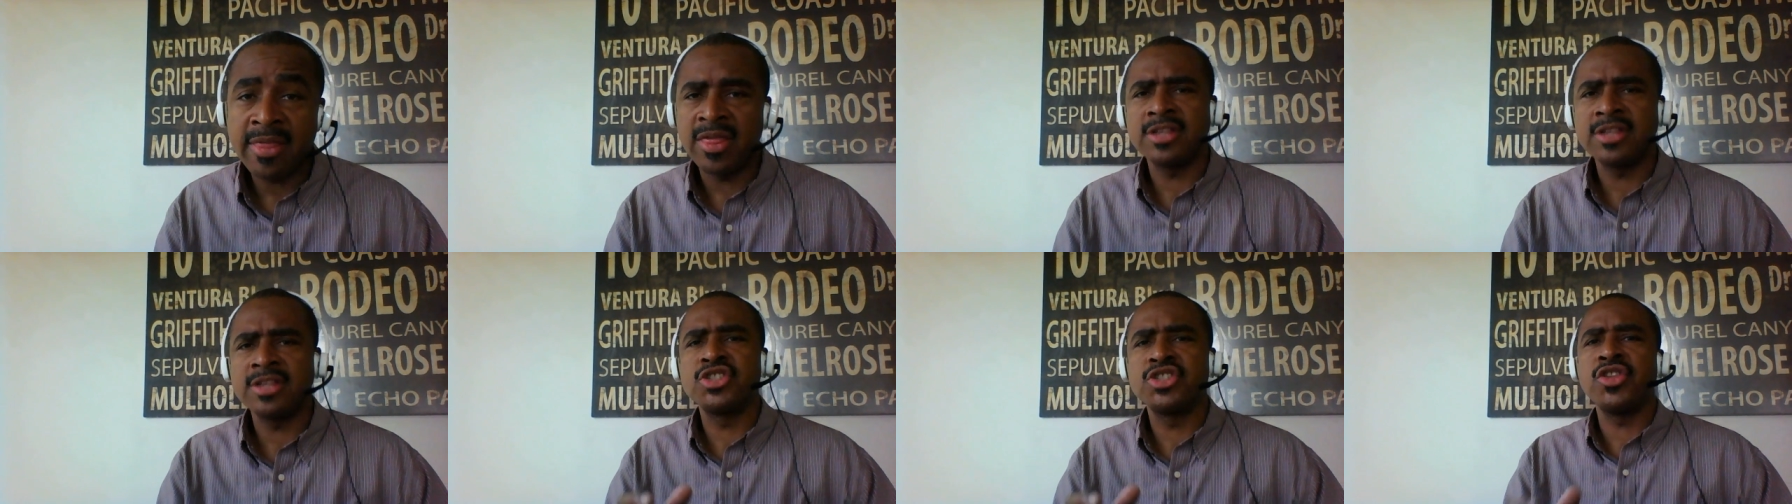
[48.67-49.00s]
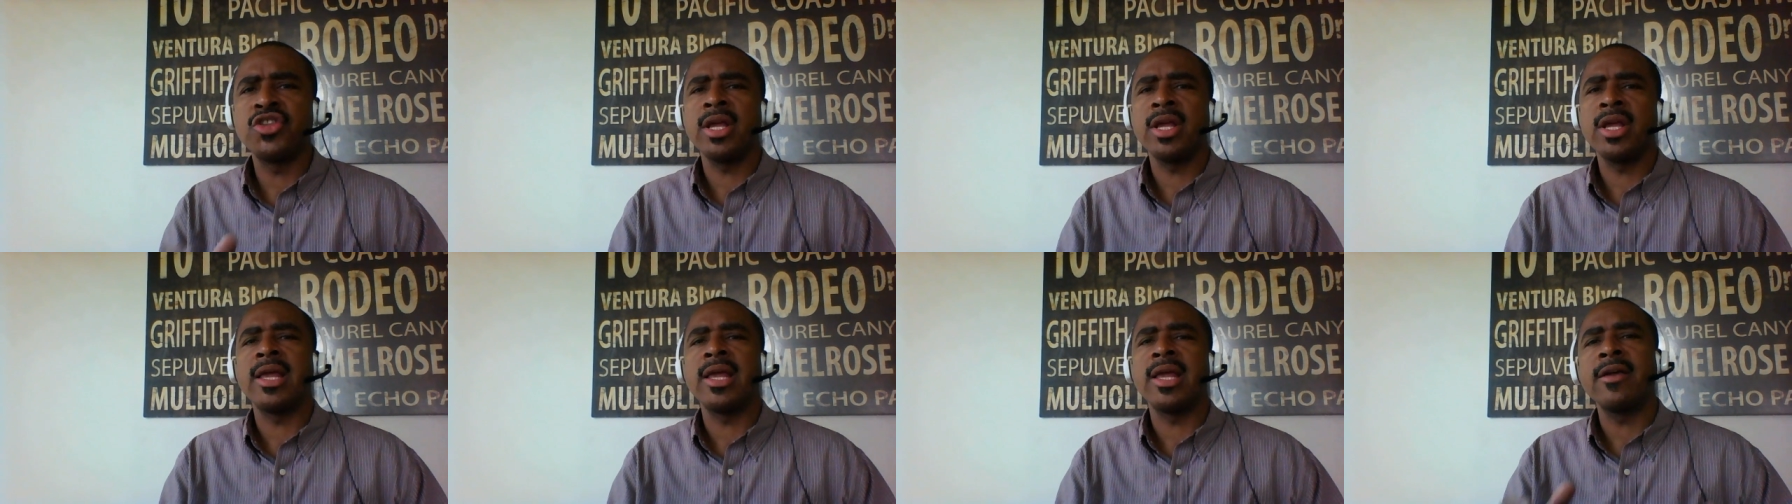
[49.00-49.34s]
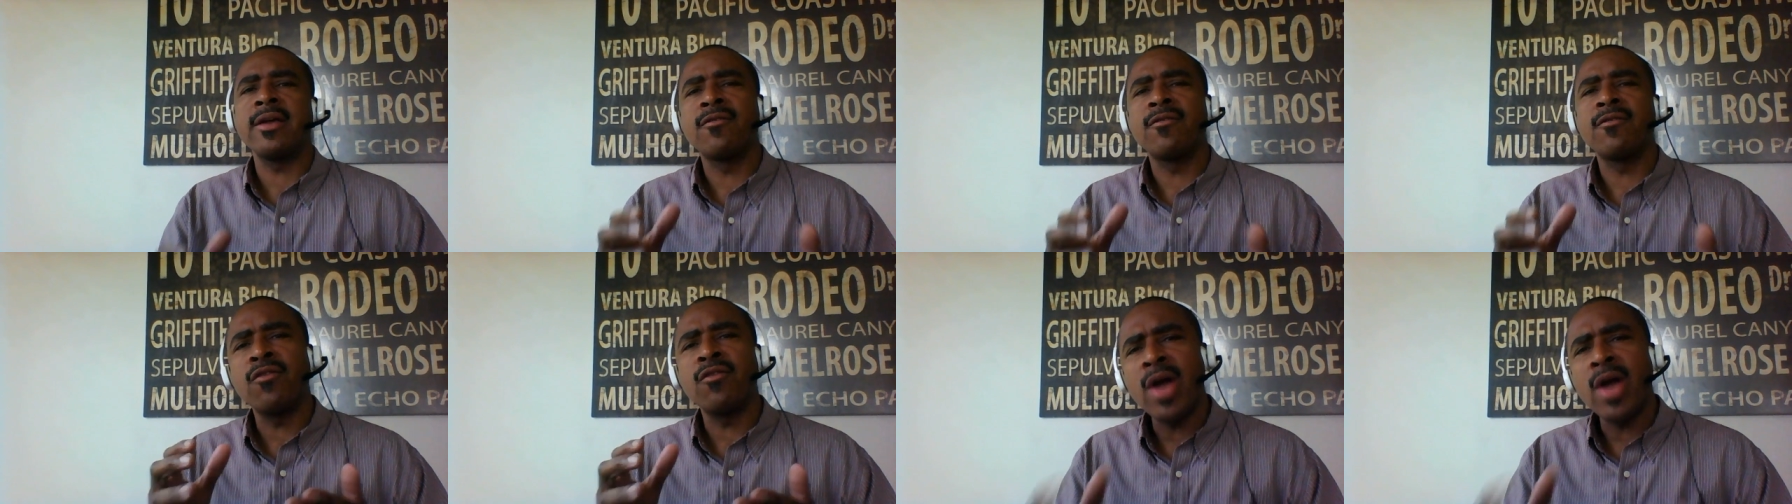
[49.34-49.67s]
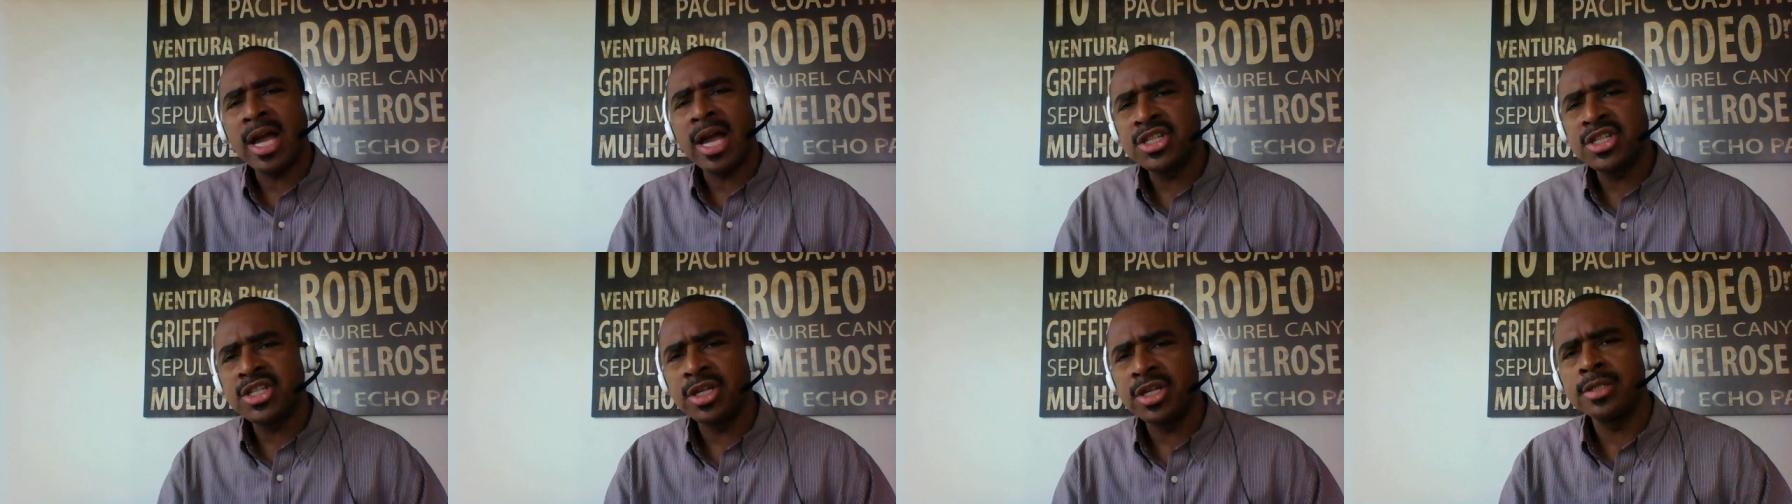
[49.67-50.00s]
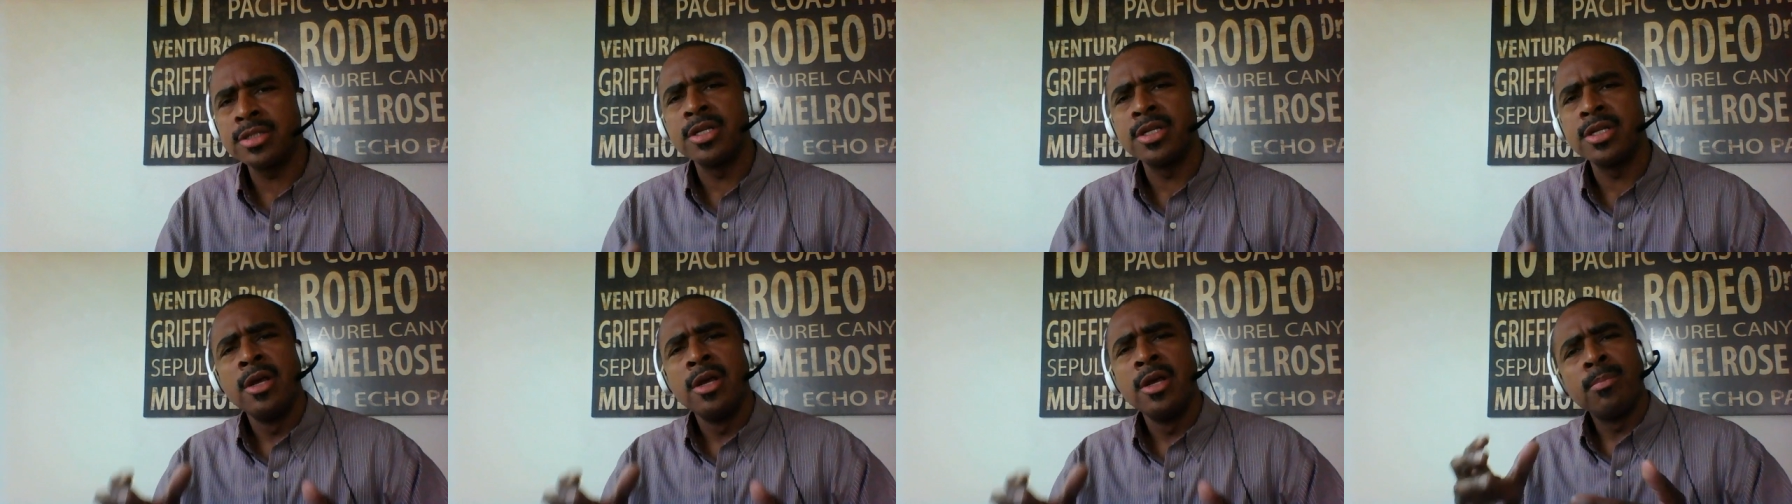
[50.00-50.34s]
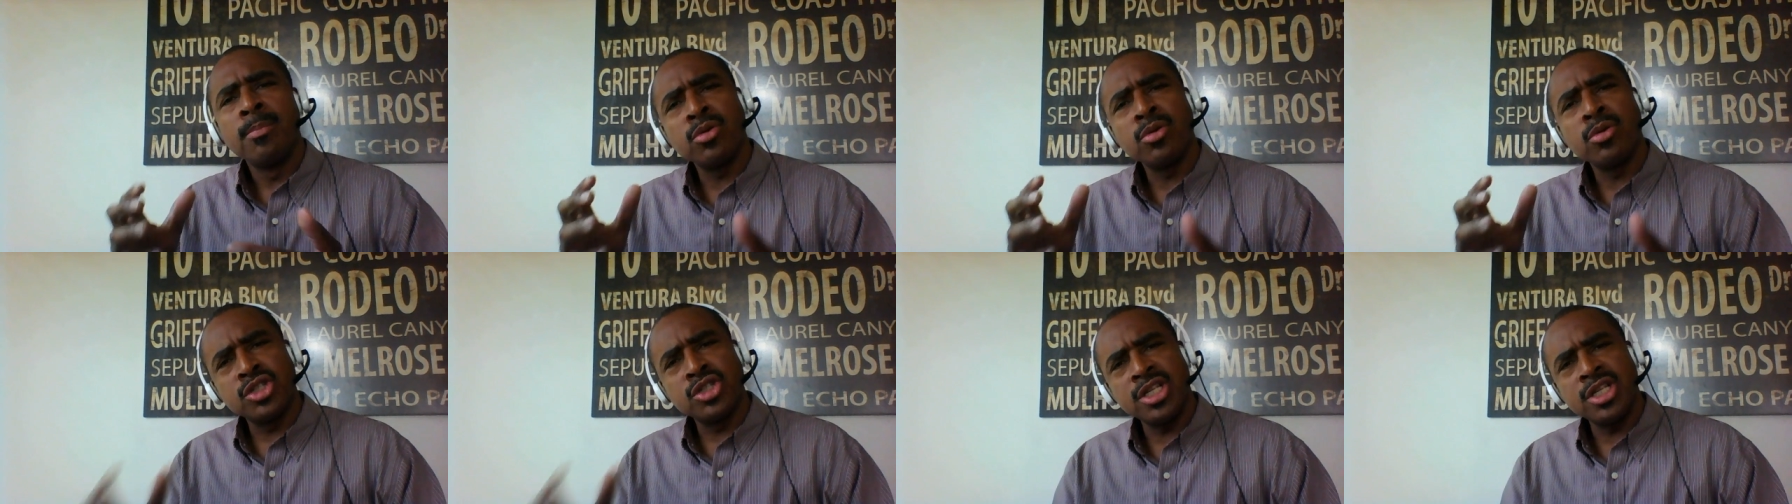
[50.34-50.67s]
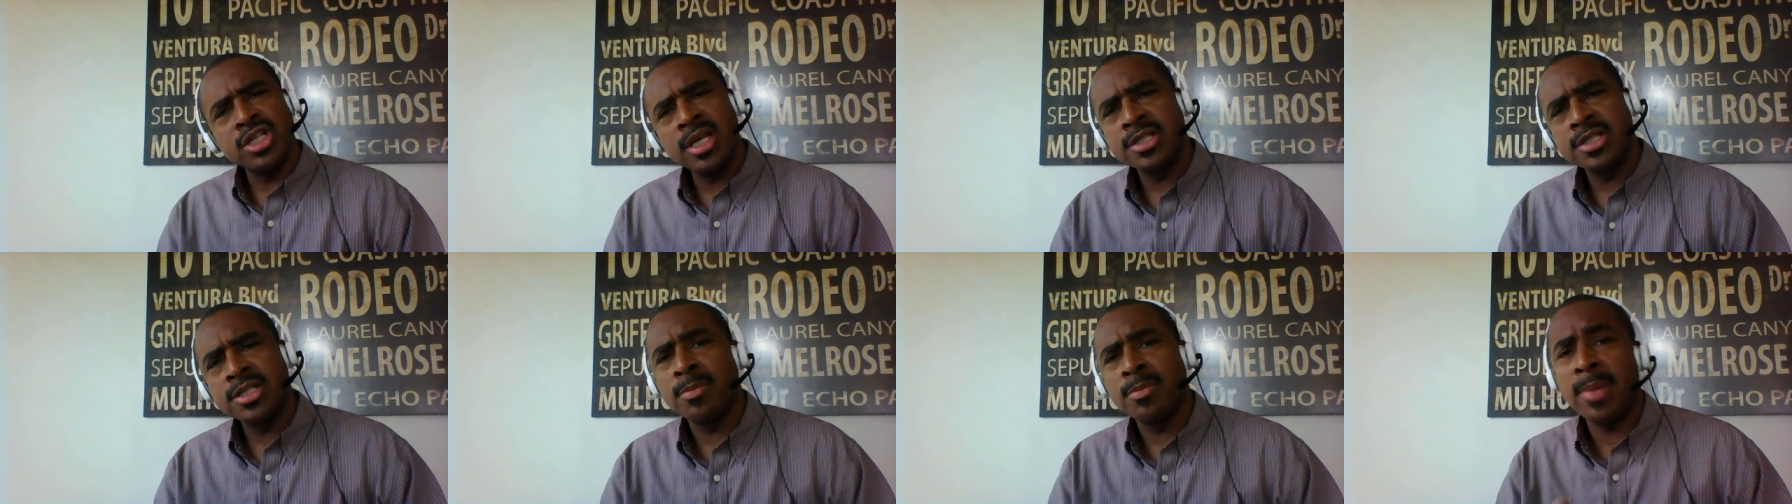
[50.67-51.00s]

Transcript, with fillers: That's thing like fractions, percents,